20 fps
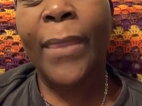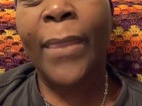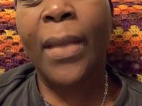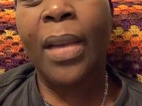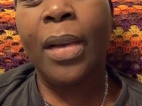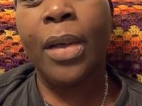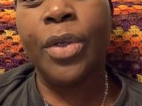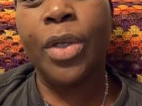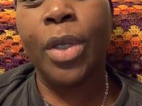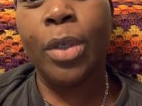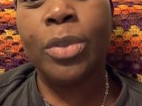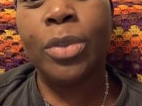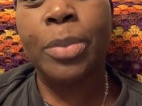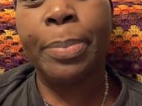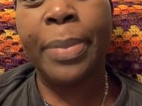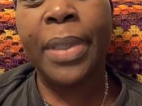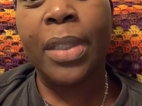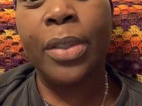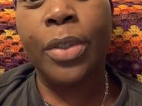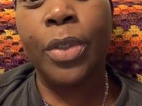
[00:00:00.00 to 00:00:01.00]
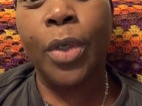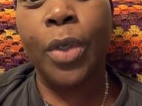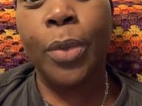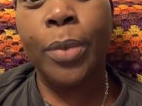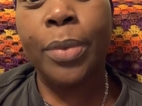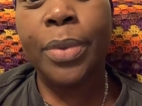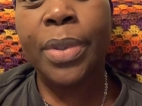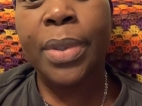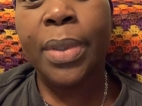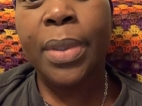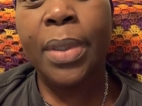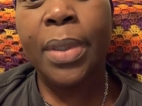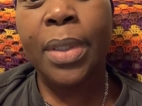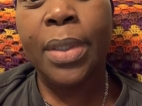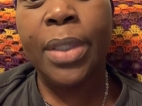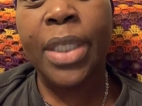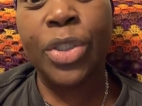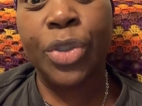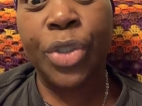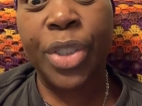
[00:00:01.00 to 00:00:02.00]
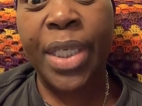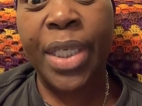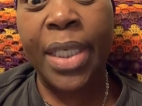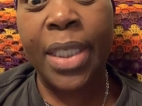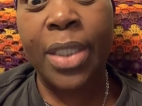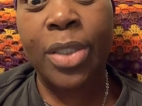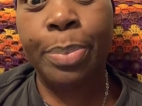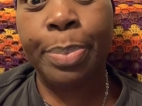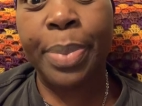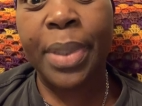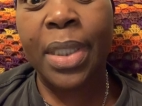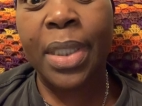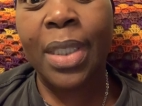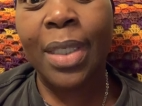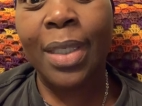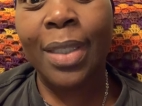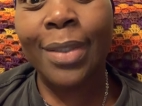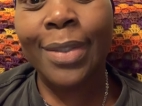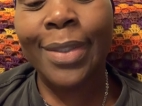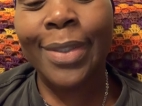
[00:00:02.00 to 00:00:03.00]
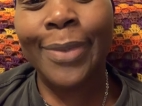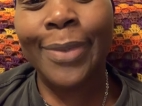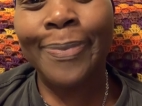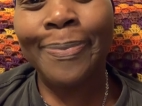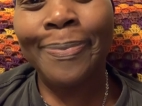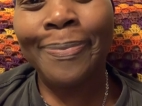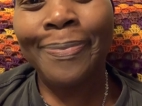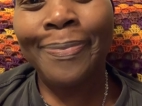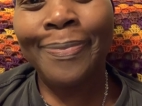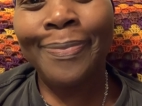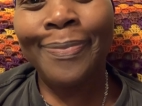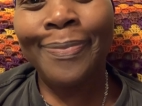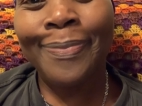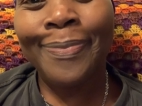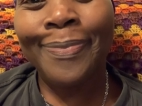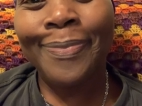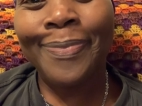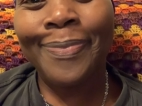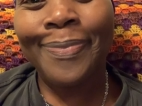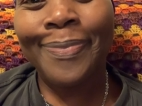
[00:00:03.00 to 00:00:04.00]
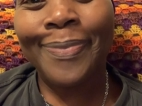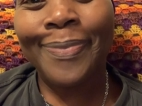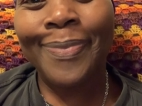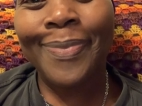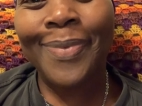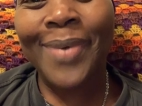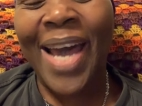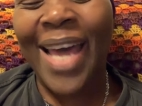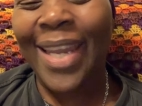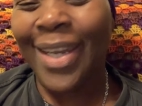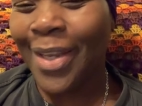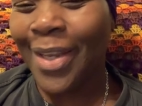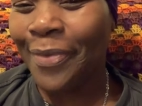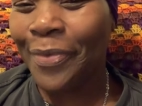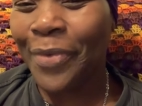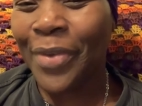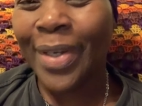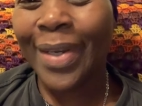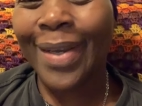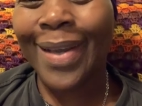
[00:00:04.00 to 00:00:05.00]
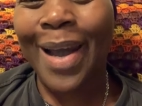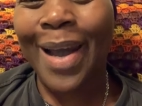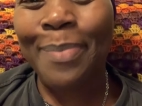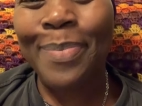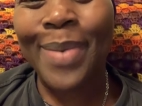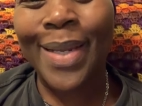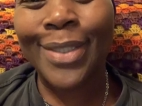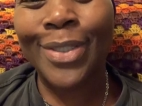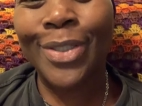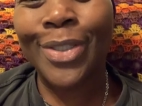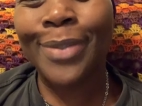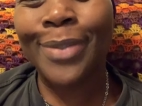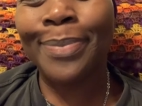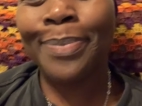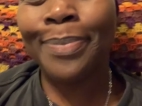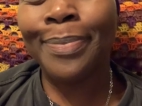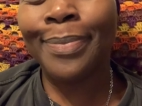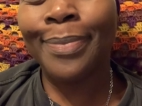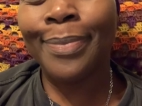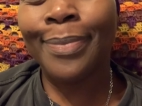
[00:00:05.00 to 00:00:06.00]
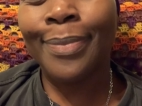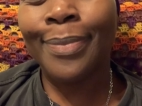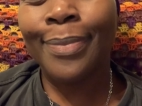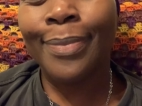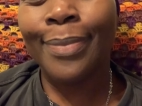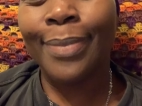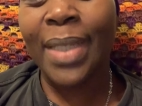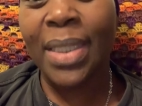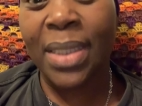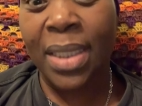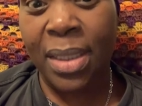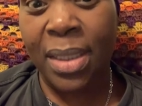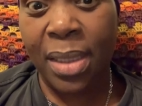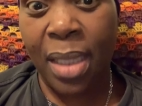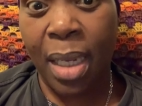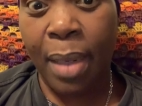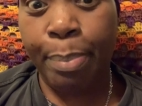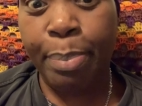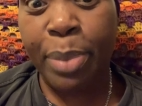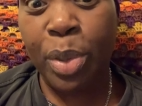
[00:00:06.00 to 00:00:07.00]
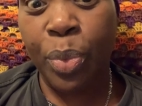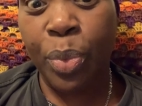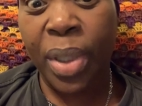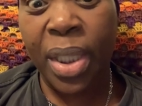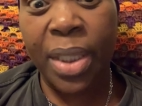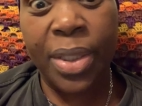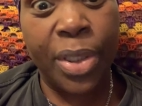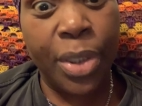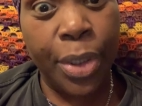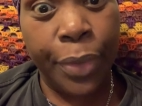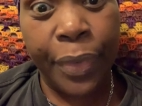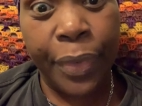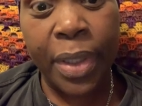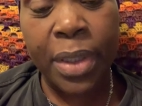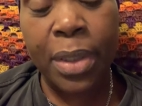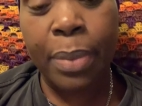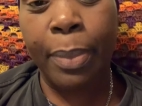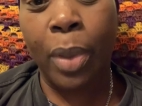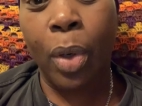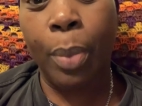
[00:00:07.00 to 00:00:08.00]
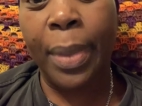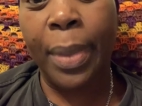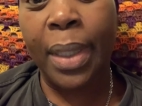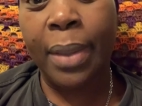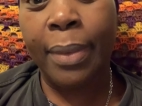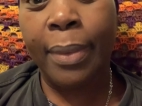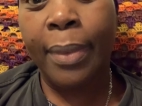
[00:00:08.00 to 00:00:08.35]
Adults be adults. Let your kids be kids. I love you. God bless you. This is Aunt Boo in a serious moment.